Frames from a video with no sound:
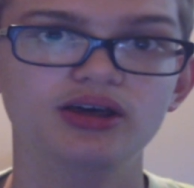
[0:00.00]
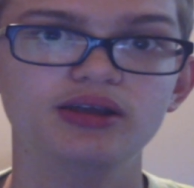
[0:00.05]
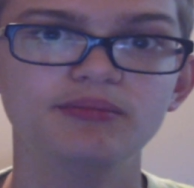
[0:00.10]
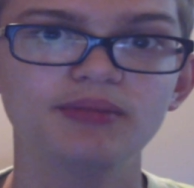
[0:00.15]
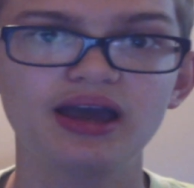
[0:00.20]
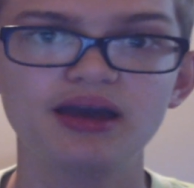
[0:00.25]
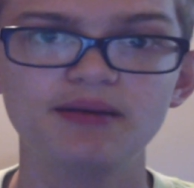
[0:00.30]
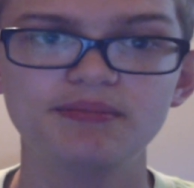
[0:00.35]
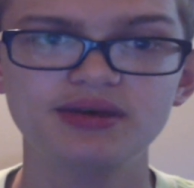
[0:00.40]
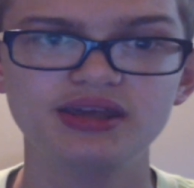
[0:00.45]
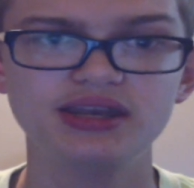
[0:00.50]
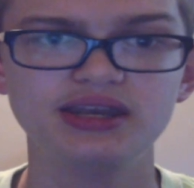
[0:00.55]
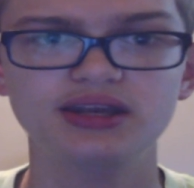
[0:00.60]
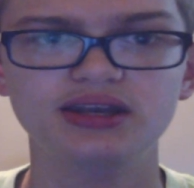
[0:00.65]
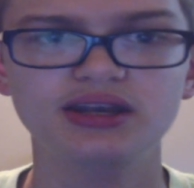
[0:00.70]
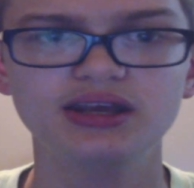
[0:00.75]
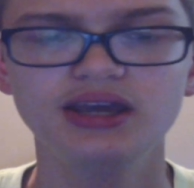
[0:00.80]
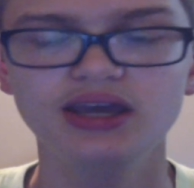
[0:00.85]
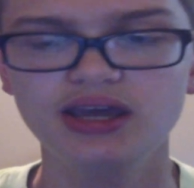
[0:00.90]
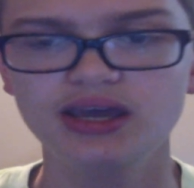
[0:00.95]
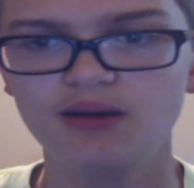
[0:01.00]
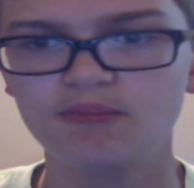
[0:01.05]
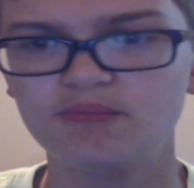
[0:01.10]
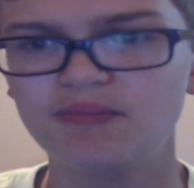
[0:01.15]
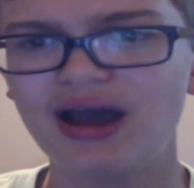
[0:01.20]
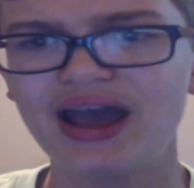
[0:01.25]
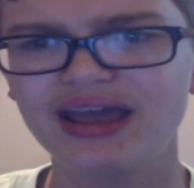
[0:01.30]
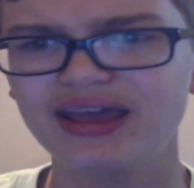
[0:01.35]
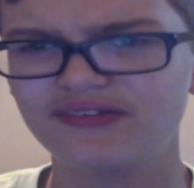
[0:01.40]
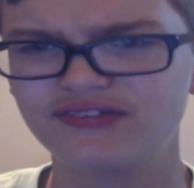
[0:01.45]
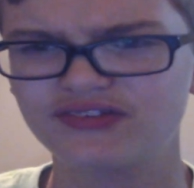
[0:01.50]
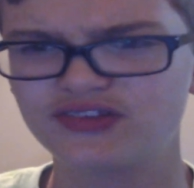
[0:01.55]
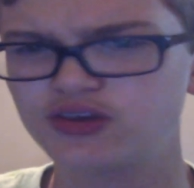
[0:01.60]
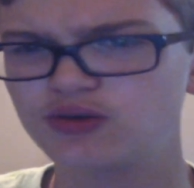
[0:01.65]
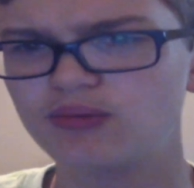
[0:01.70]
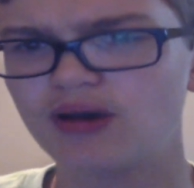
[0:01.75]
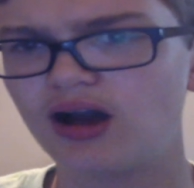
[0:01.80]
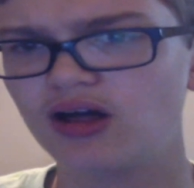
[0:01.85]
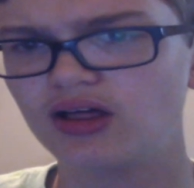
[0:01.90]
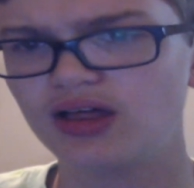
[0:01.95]
In my opinion,
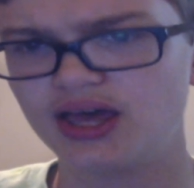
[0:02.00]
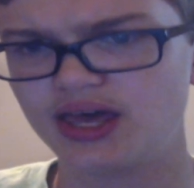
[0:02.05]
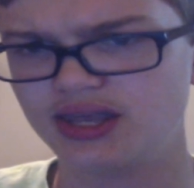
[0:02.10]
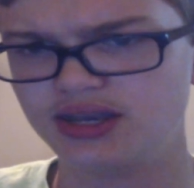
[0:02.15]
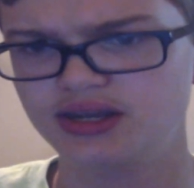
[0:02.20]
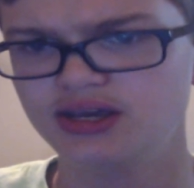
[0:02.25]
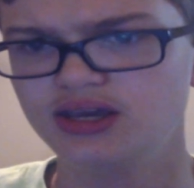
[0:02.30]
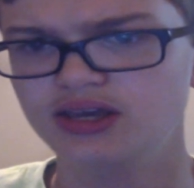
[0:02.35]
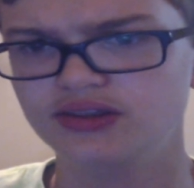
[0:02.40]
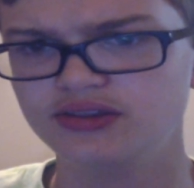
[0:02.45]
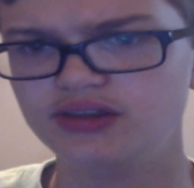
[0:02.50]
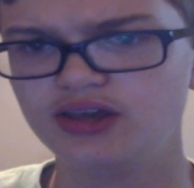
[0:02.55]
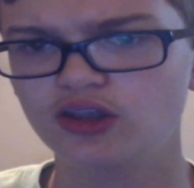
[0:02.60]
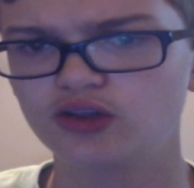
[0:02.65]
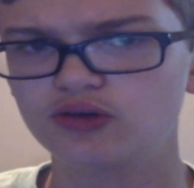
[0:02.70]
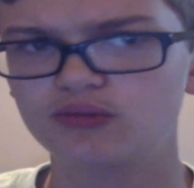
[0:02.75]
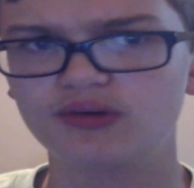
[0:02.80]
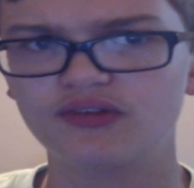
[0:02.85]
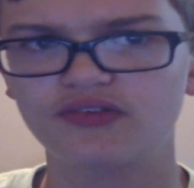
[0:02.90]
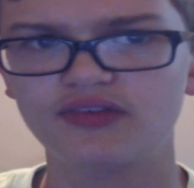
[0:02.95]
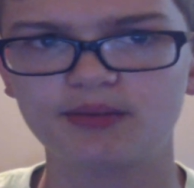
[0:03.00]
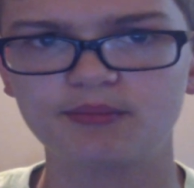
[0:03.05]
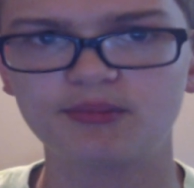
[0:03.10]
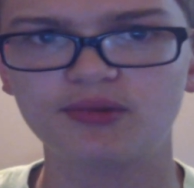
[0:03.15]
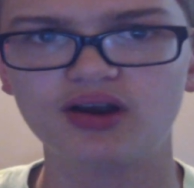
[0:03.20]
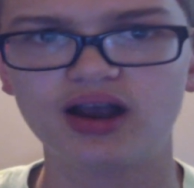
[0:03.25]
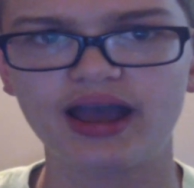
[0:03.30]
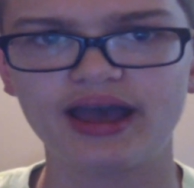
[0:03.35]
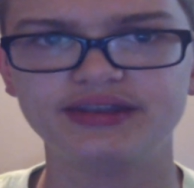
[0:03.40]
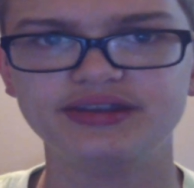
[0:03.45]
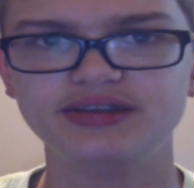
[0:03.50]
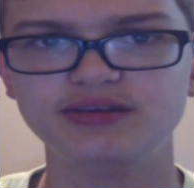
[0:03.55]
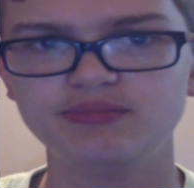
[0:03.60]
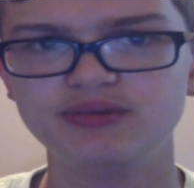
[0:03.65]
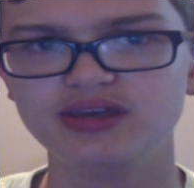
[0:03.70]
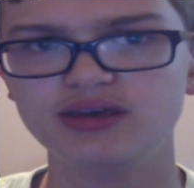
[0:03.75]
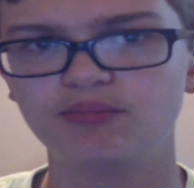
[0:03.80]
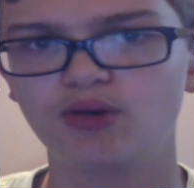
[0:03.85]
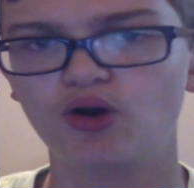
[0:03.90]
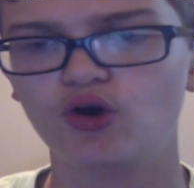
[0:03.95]
MySQL and the other ones like
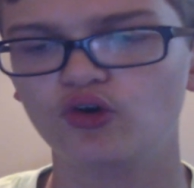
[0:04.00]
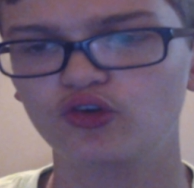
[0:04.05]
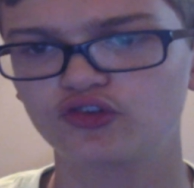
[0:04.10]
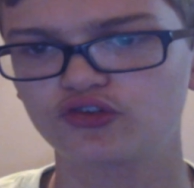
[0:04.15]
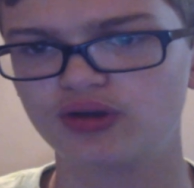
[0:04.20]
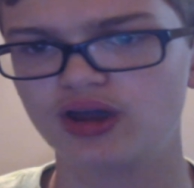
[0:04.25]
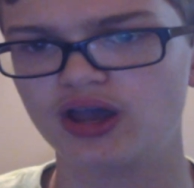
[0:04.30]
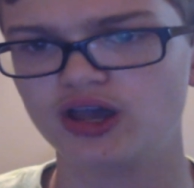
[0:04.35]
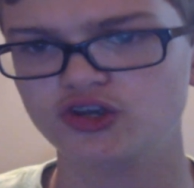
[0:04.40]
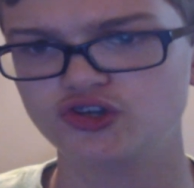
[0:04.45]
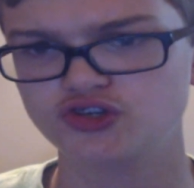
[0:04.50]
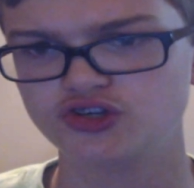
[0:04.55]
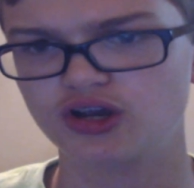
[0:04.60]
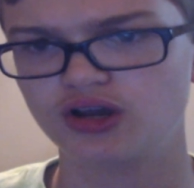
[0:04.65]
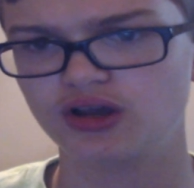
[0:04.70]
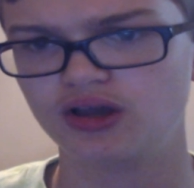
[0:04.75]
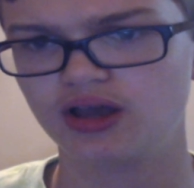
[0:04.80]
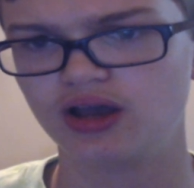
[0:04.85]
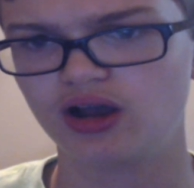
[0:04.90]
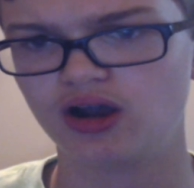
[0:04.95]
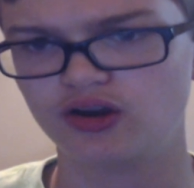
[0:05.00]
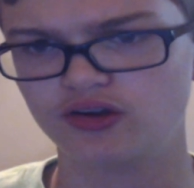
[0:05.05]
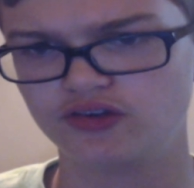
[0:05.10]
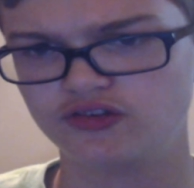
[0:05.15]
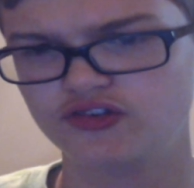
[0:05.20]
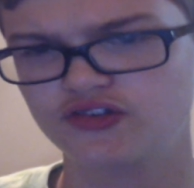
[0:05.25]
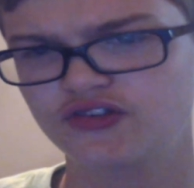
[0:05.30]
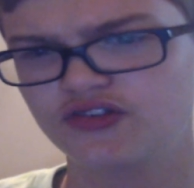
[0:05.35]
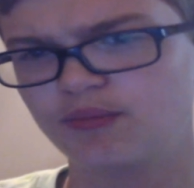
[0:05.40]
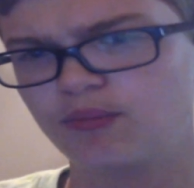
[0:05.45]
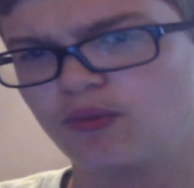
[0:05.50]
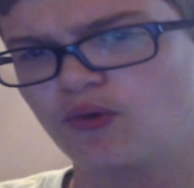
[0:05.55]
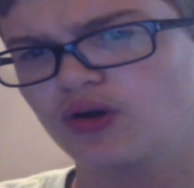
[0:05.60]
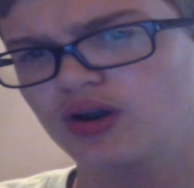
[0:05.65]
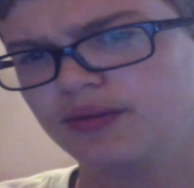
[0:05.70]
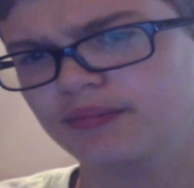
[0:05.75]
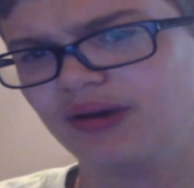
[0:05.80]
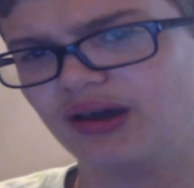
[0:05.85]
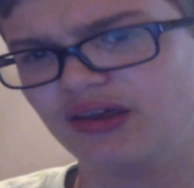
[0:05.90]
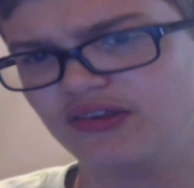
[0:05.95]
MariaDB and Postgres are just
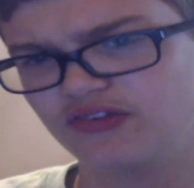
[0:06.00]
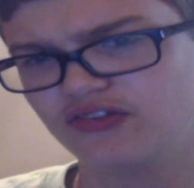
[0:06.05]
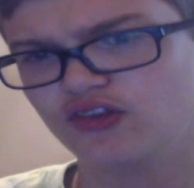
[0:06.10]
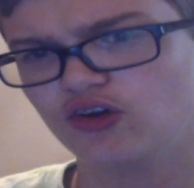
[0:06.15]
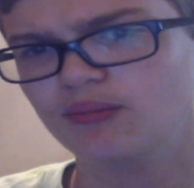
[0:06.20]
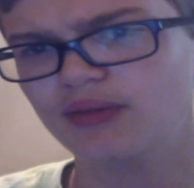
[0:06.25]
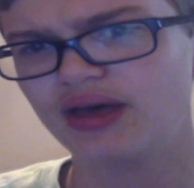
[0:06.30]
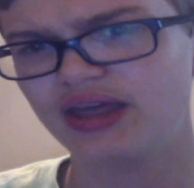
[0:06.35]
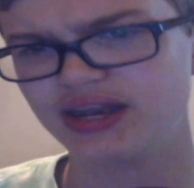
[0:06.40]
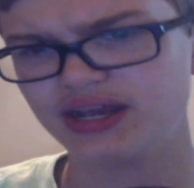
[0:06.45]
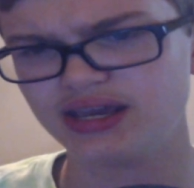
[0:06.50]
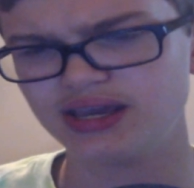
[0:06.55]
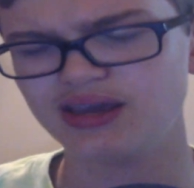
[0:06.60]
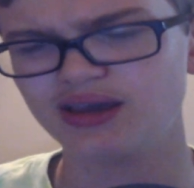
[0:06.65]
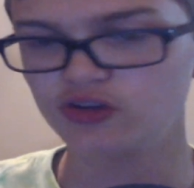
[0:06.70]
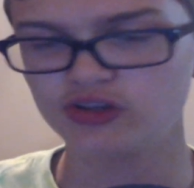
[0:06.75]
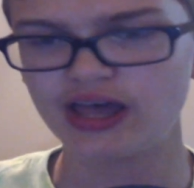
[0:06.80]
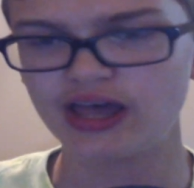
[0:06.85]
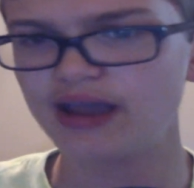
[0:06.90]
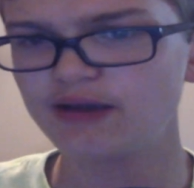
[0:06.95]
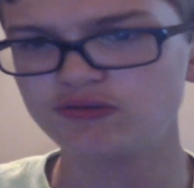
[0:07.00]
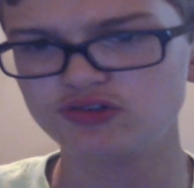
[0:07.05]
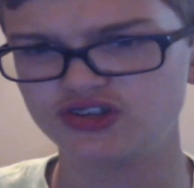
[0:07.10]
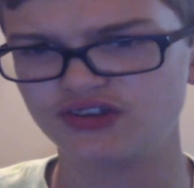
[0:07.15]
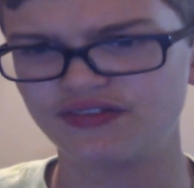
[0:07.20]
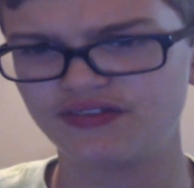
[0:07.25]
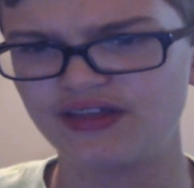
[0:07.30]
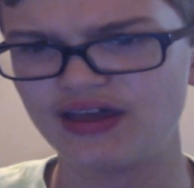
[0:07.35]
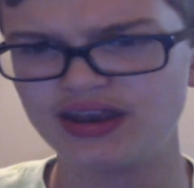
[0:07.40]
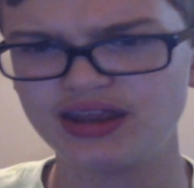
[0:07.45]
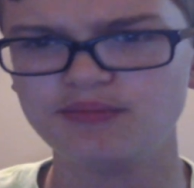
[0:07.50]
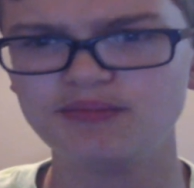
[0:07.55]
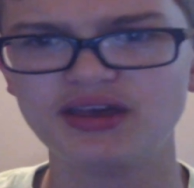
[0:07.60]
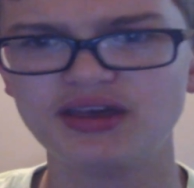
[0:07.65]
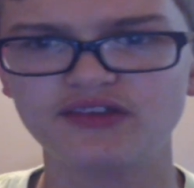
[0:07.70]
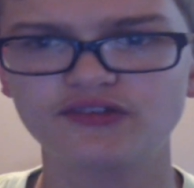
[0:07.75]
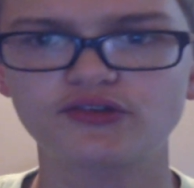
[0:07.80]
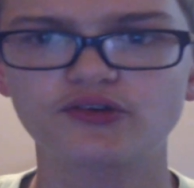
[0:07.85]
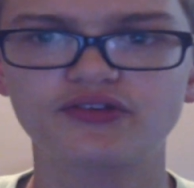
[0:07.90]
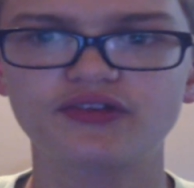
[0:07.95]
supported by so many languages that it
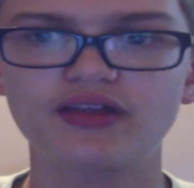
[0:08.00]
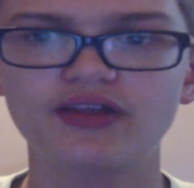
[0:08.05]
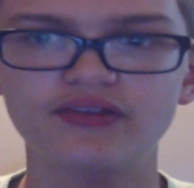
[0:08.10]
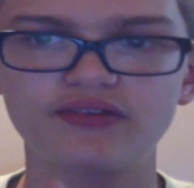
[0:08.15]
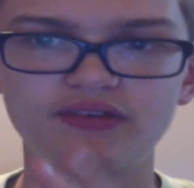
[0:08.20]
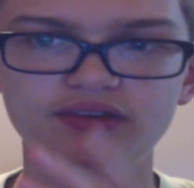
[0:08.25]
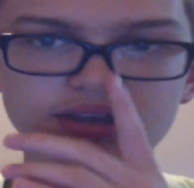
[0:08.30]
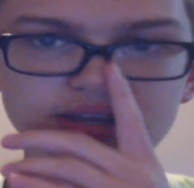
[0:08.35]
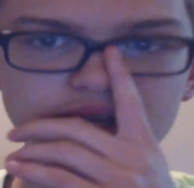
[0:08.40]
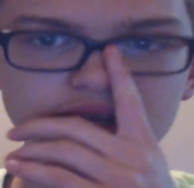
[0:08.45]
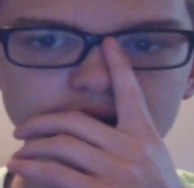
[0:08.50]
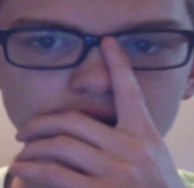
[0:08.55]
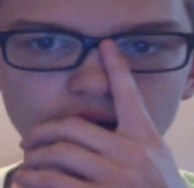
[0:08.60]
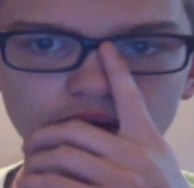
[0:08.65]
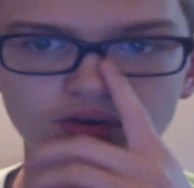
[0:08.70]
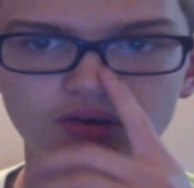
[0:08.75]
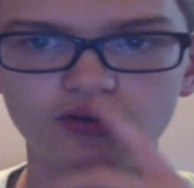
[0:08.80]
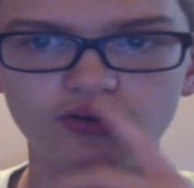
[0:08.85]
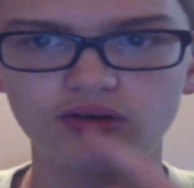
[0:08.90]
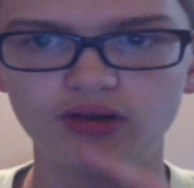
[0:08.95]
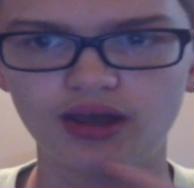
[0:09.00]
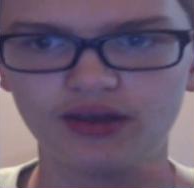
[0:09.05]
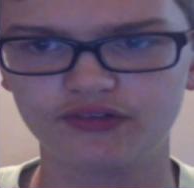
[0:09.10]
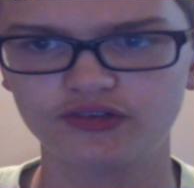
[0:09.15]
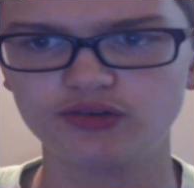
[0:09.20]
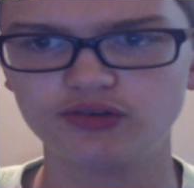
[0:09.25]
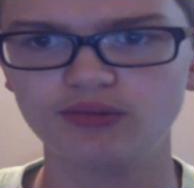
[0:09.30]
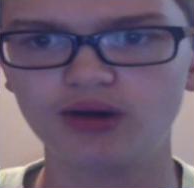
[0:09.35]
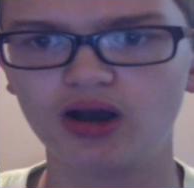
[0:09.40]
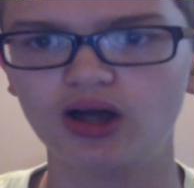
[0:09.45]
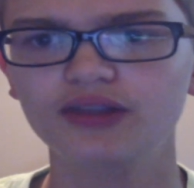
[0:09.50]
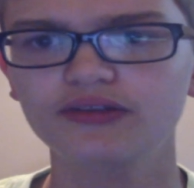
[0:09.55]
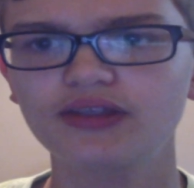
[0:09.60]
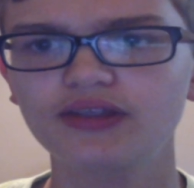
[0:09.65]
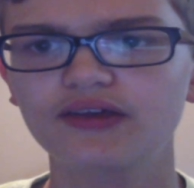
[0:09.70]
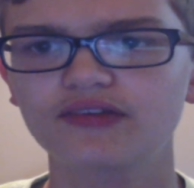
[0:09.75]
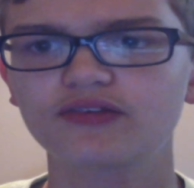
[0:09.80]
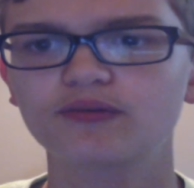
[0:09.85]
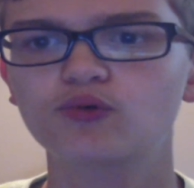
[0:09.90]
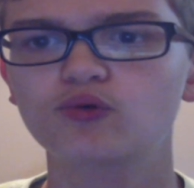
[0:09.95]
makes no sense to need NoSQL,
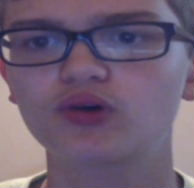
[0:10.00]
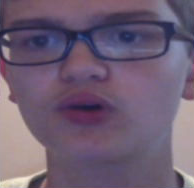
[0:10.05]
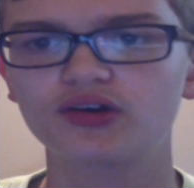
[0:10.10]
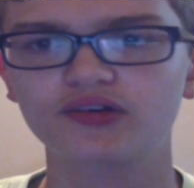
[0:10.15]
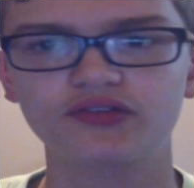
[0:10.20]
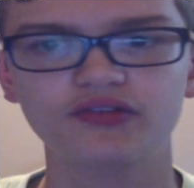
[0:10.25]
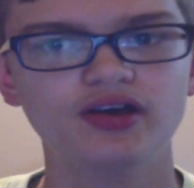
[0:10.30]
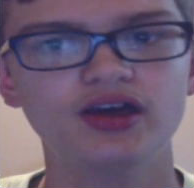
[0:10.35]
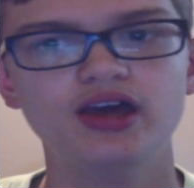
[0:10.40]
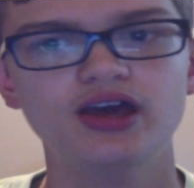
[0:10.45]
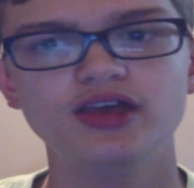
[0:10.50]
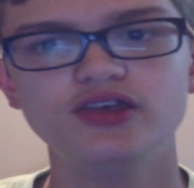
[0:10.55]
unless, of course,